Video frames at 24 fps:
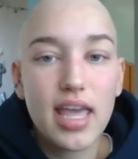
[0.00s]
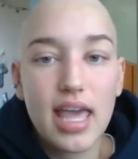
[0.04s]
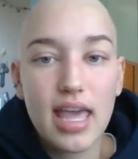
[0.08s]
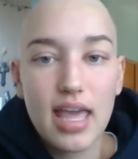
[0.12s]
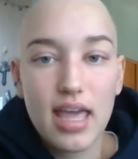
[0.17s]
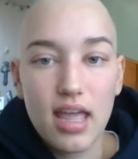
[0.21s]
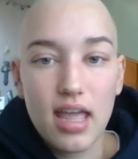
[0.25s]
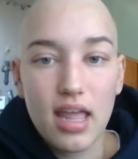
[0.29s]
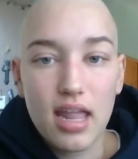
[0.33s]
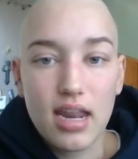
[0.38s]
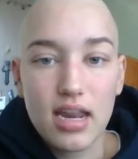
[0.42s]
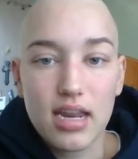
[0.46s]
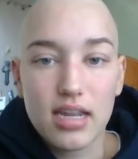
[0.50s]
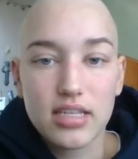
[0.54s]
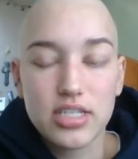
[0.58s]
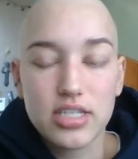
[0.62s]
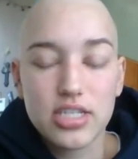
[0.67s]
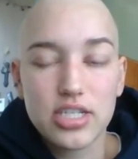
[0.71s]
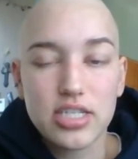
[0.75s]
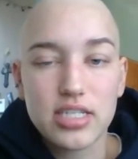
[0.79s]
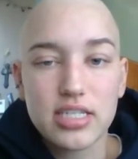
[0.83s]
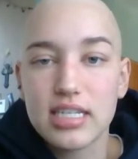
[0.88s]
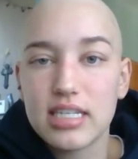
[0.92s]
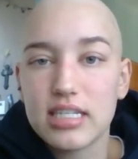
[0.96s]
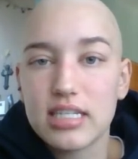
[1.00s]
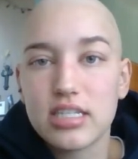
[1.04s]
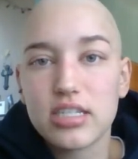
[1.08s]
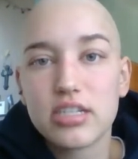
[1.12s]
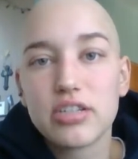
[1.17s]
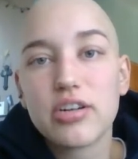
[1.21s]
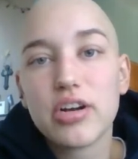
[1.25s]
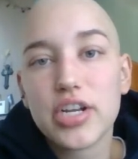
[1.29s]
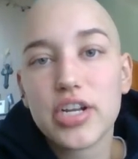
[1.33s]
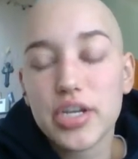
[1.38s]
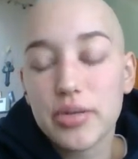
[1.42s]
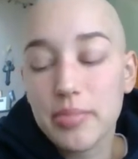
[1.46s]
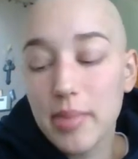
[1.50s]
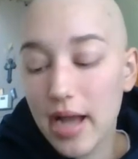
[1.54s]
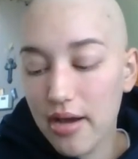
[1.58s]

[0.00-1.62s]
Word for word: and it's just easier on your